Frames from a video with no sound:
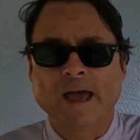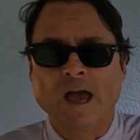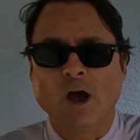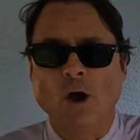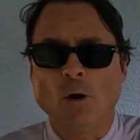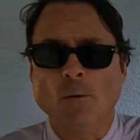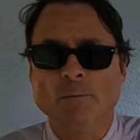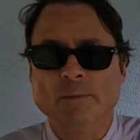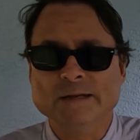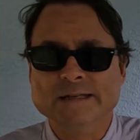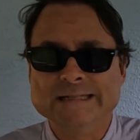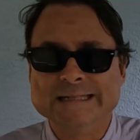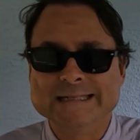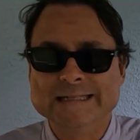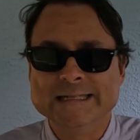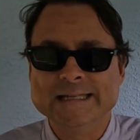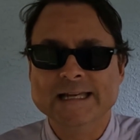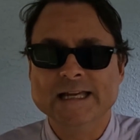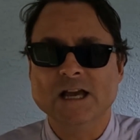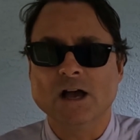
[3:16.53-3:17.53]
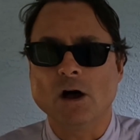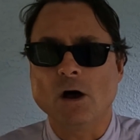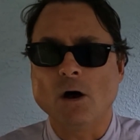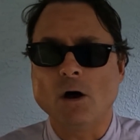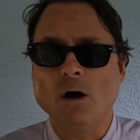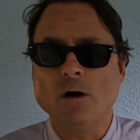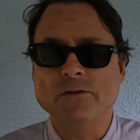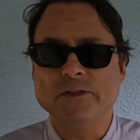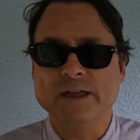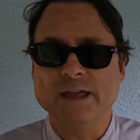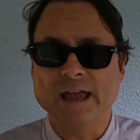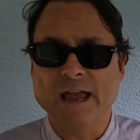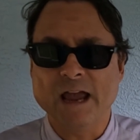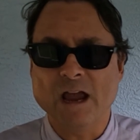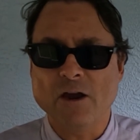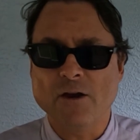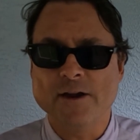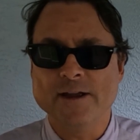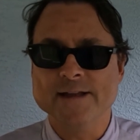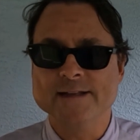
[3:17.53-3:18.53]
help me see all the
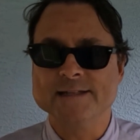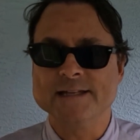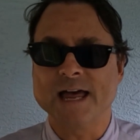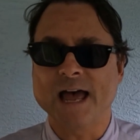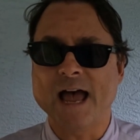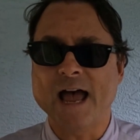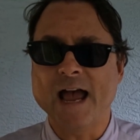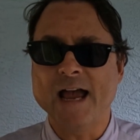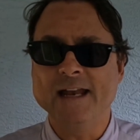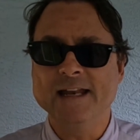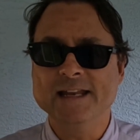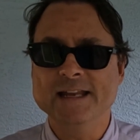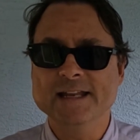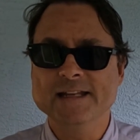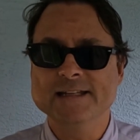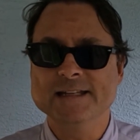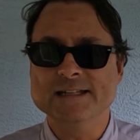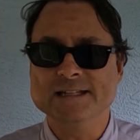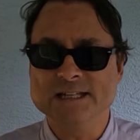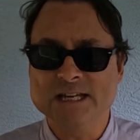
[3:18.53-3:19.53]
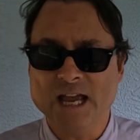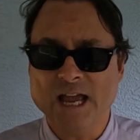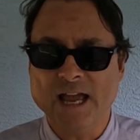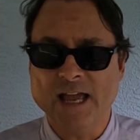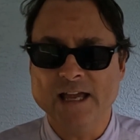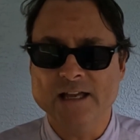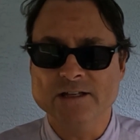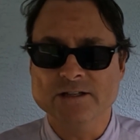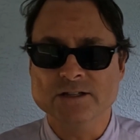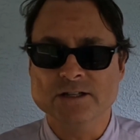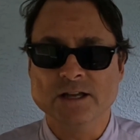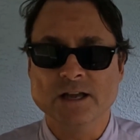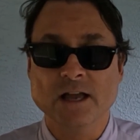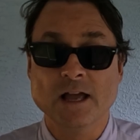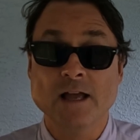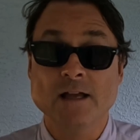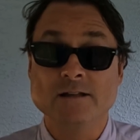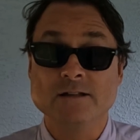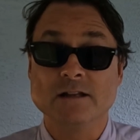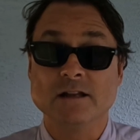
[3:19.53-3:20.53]
areas I need to change
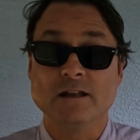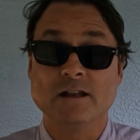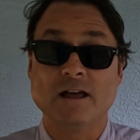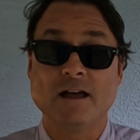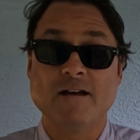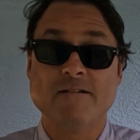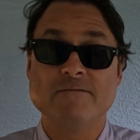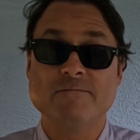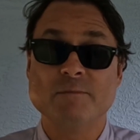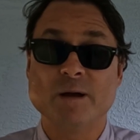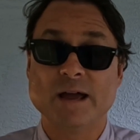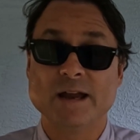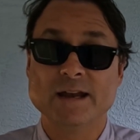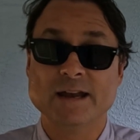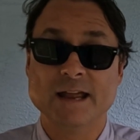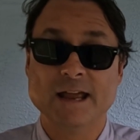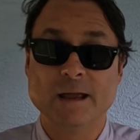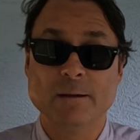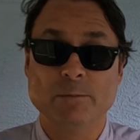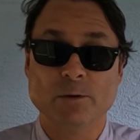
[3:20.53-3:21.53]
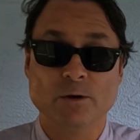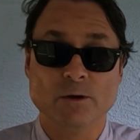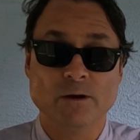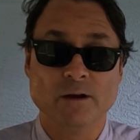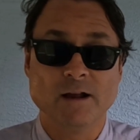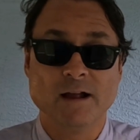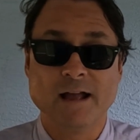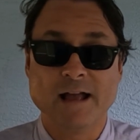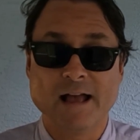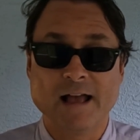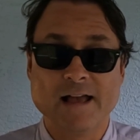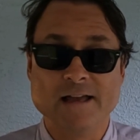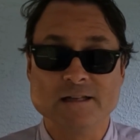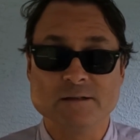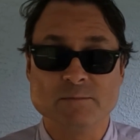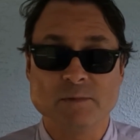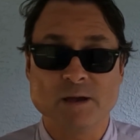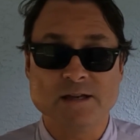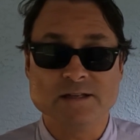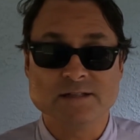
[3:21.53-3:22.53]
to love my neighbor
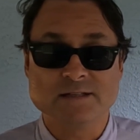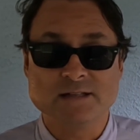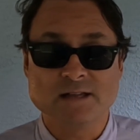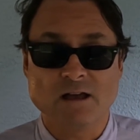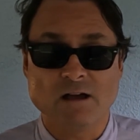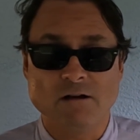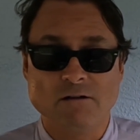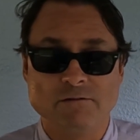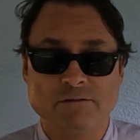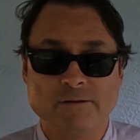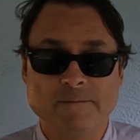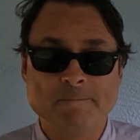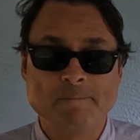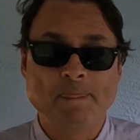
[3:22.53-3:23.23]
as myself.